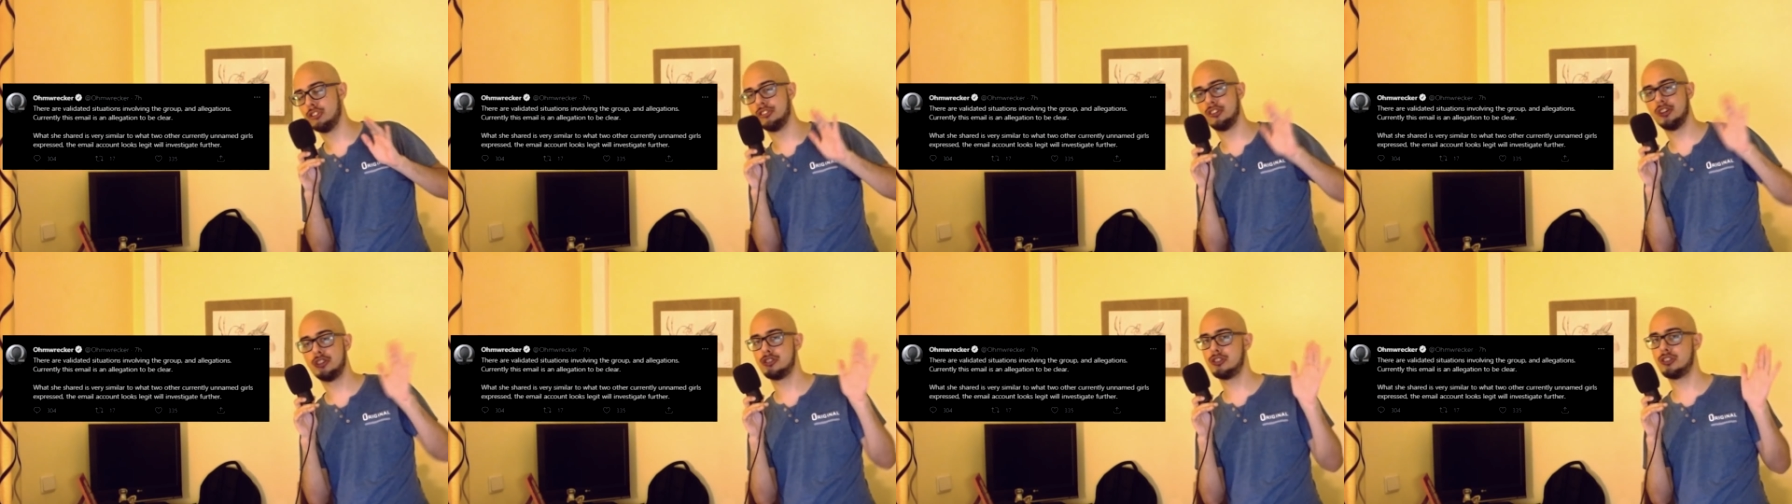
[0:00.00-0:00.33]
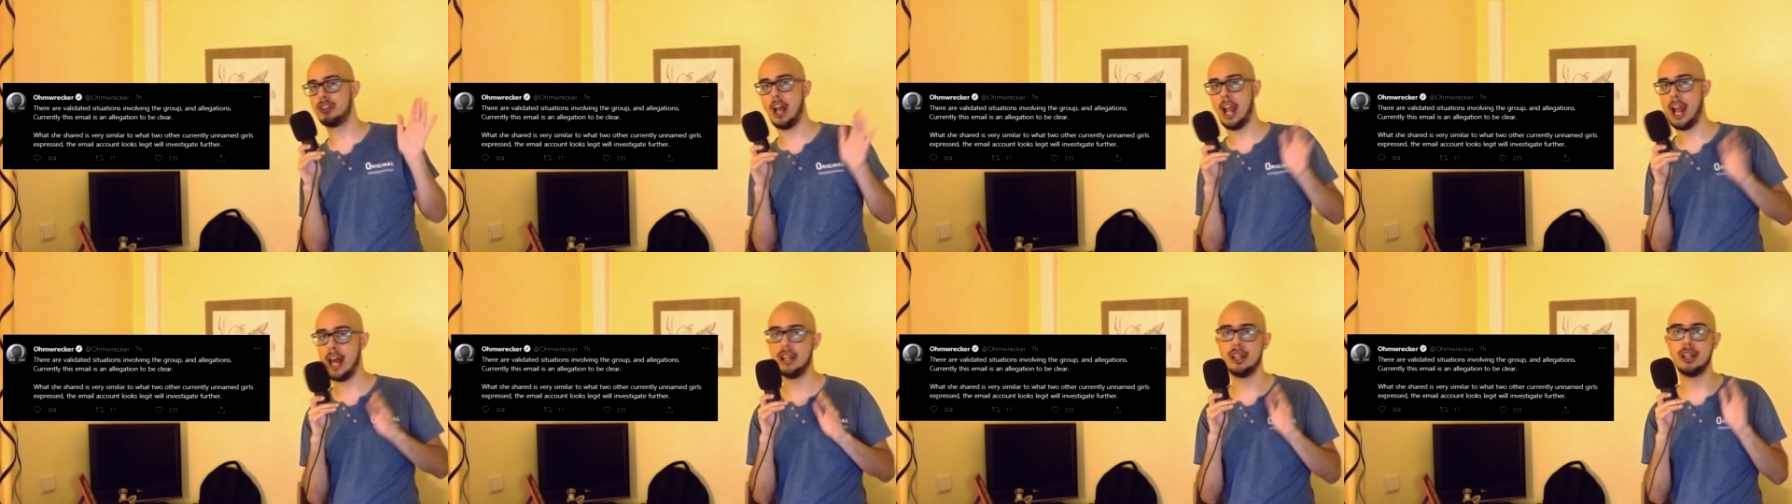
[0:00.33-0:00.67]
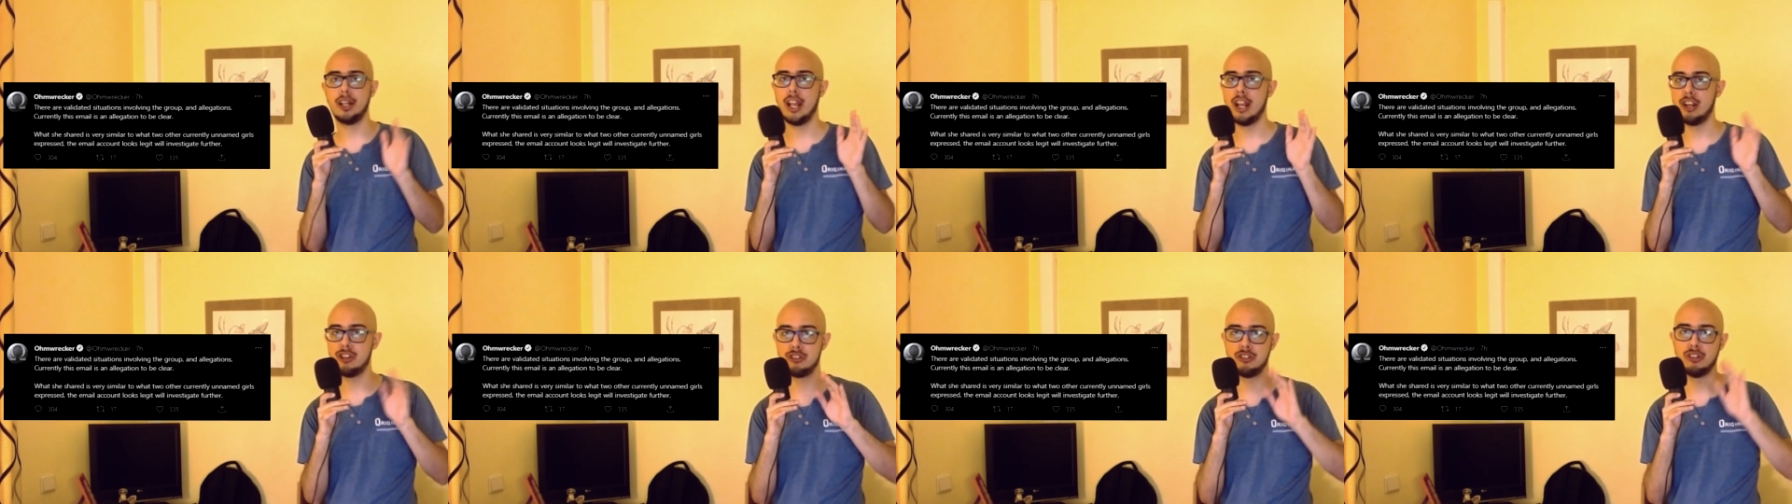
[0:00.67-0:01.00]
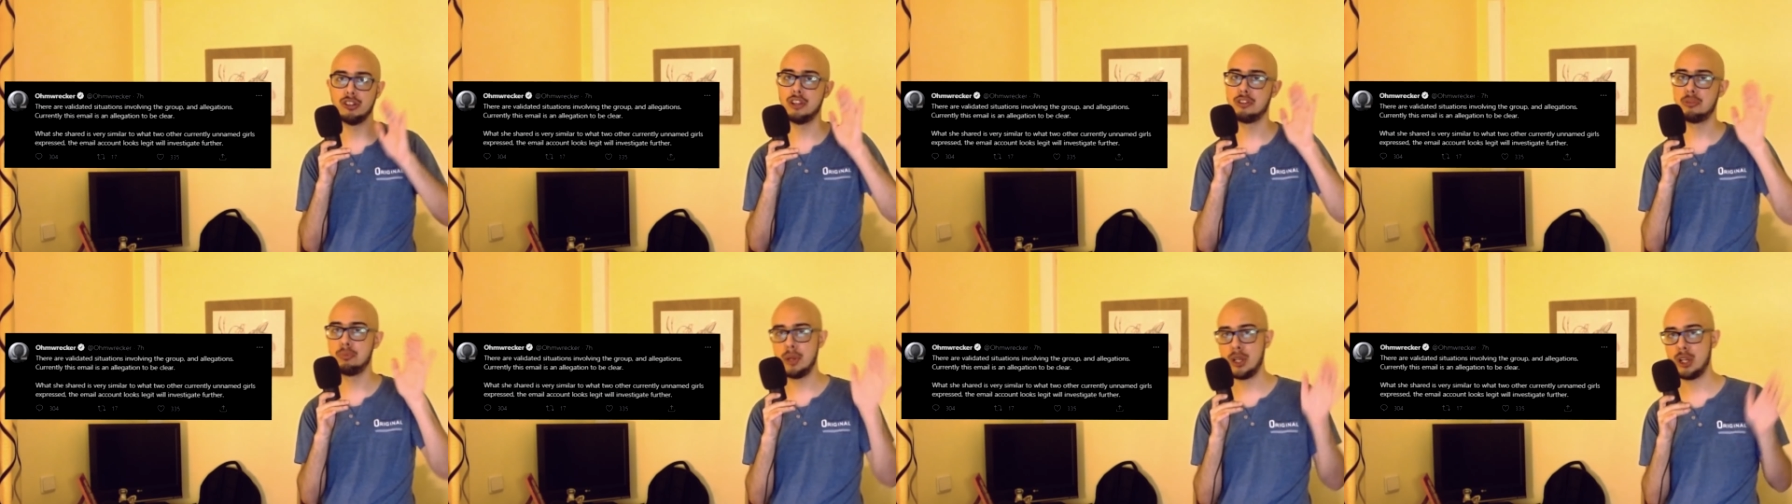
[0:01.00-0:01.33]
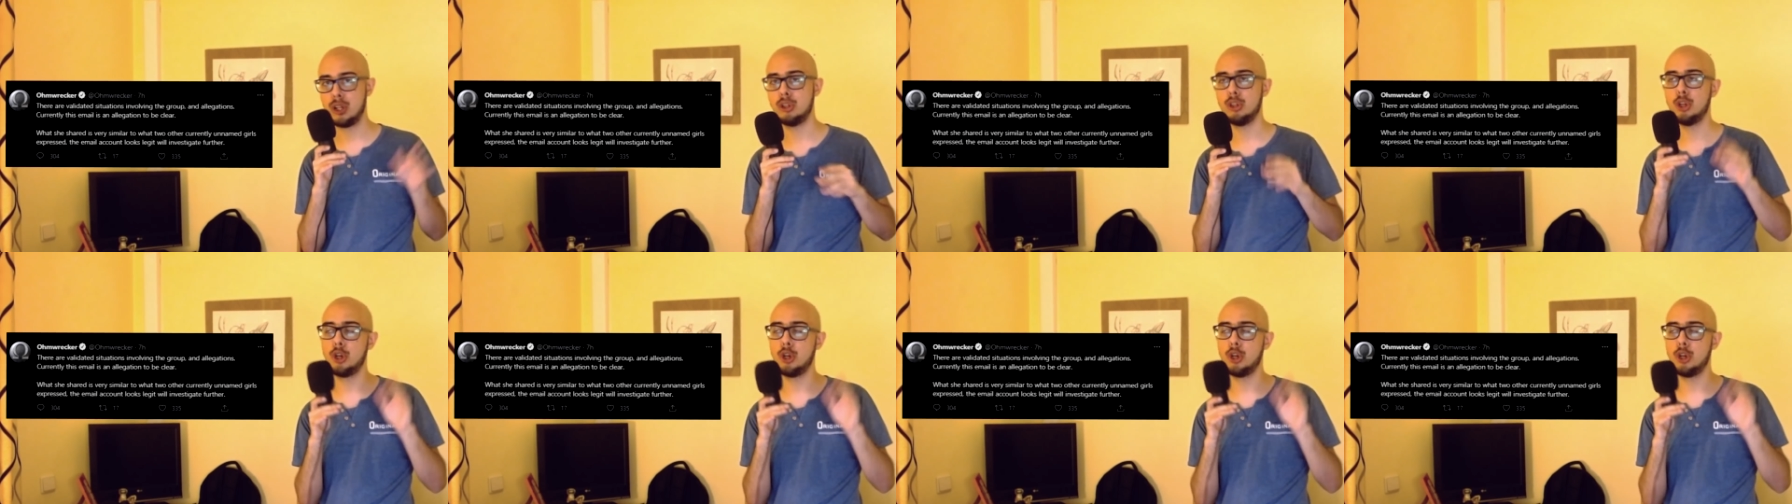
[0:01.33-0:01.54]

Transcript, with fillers: they're just allegations, let's be clear,